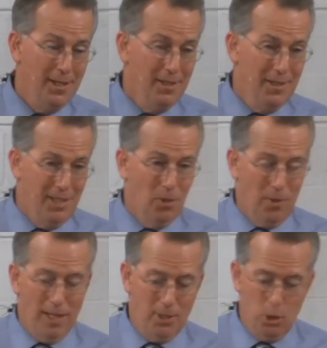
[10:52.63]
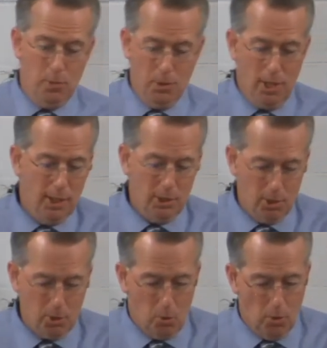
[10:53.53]
you know, that dispensation,
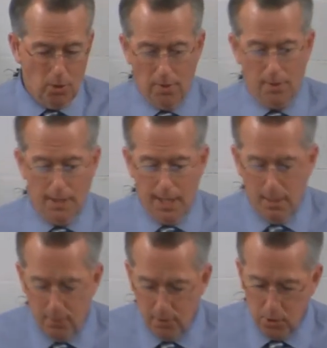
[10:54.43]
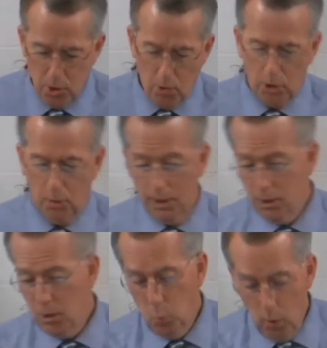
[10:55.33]
as it were, that they gave to the Jewish
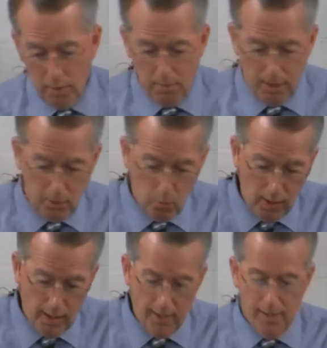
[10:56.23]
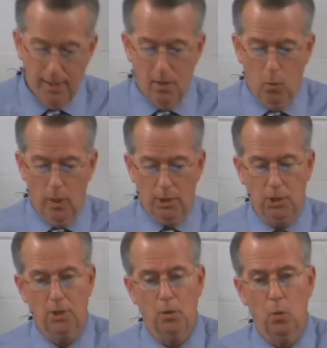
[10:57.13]
religion, one, by the way,
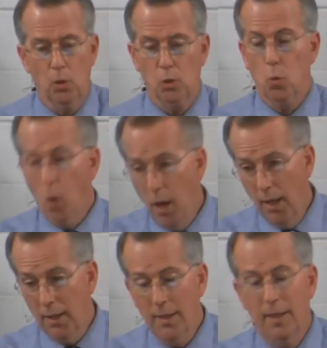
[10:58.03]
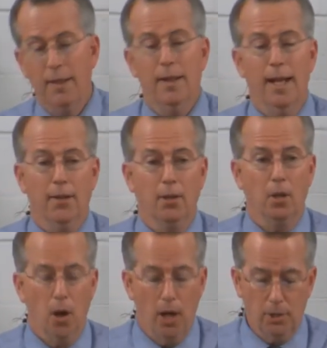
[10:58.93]
which was won at the
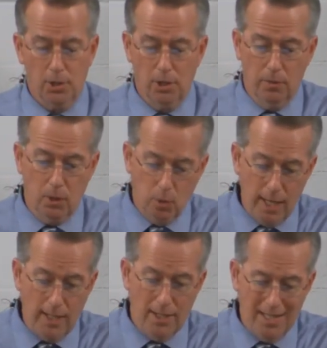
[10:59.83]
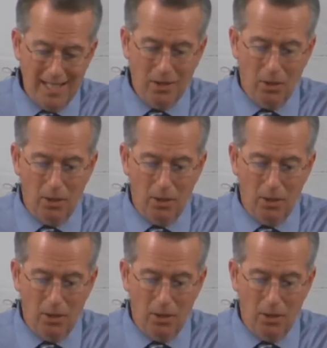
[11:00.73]
cost of a great deal